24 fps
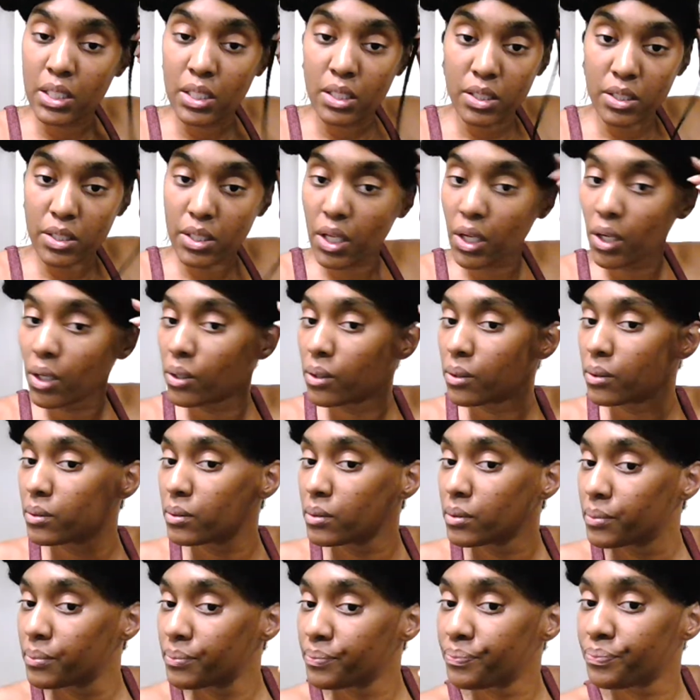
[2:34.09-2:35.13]
So,
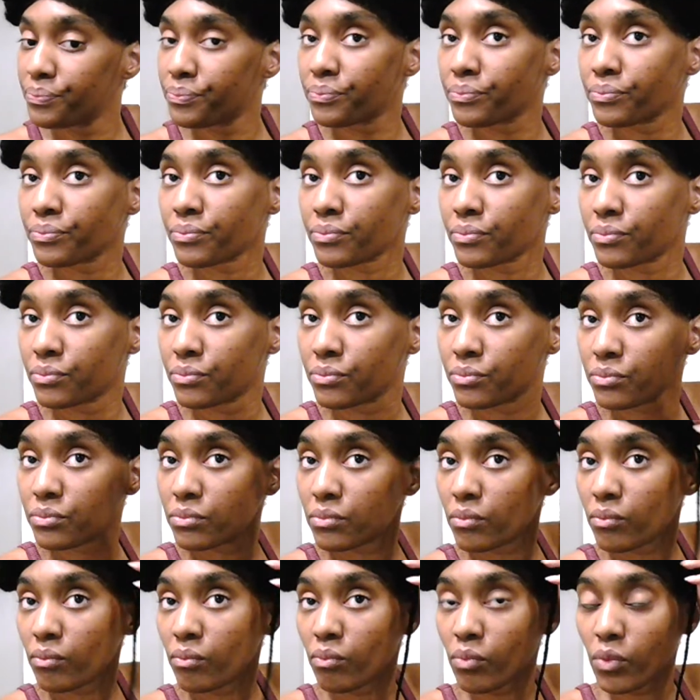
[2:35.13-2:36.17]

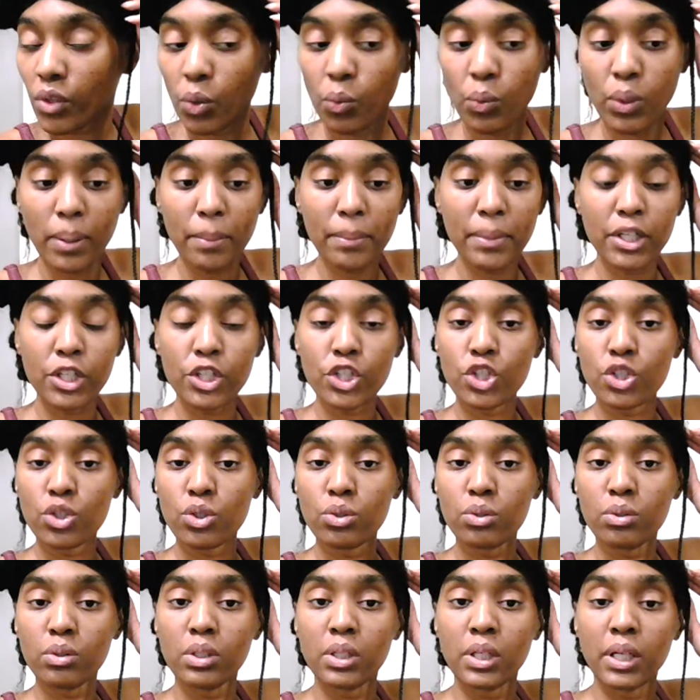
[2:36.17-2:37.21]
what I'm going to
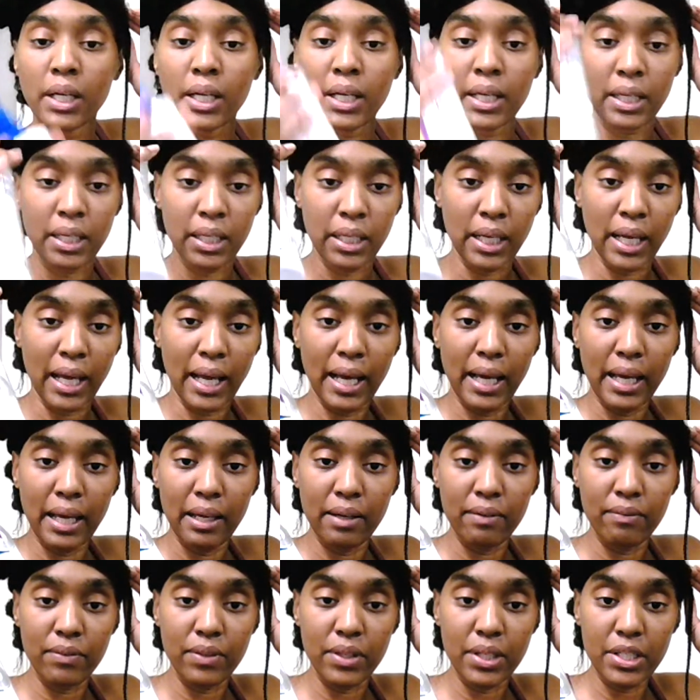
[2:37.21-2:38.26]
do, I
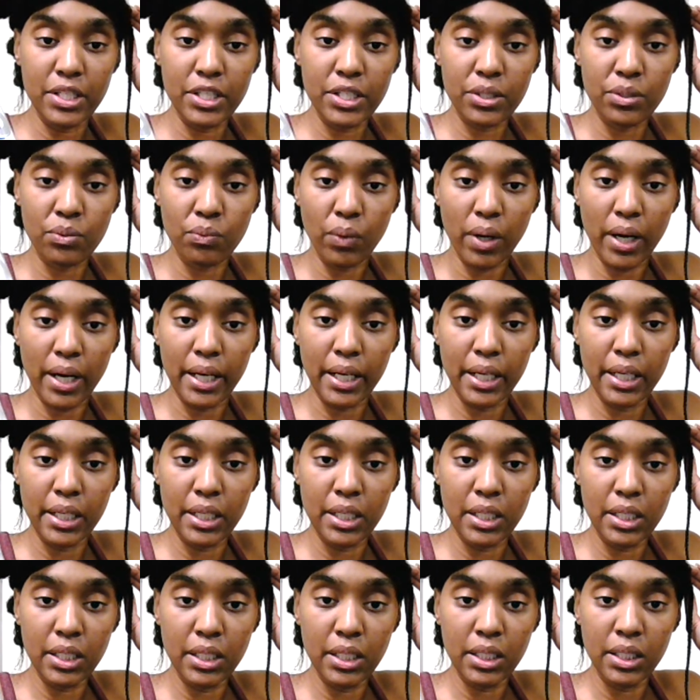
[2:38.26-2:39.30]
have this right
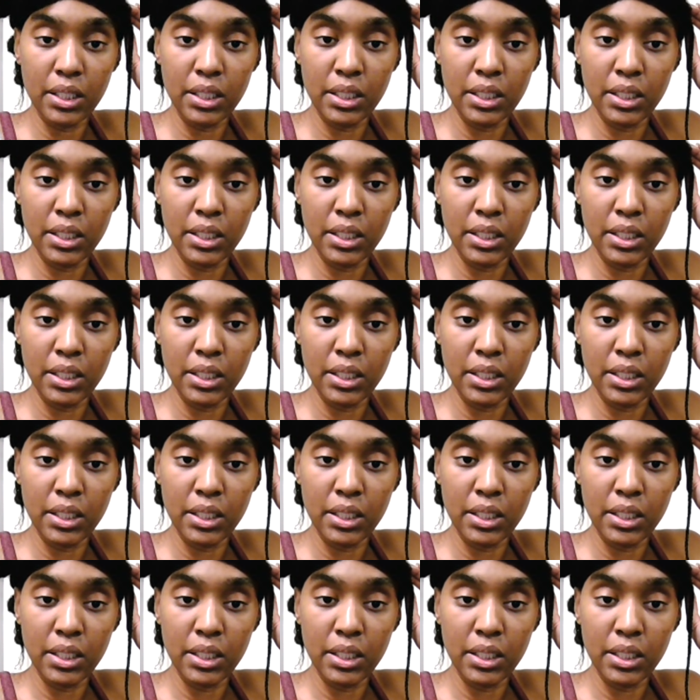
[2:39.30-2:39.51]
here,